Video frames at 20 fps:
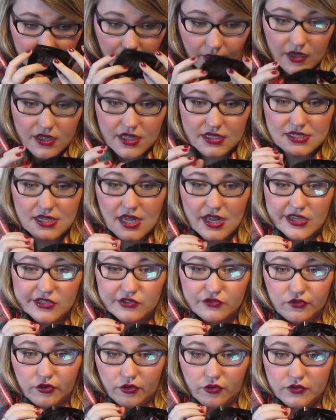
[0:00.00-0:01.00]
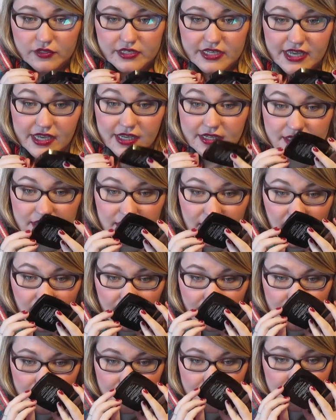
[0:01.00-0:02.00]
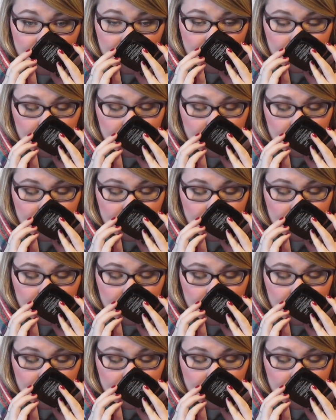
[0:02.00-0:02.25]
because it's not as rosy as the others.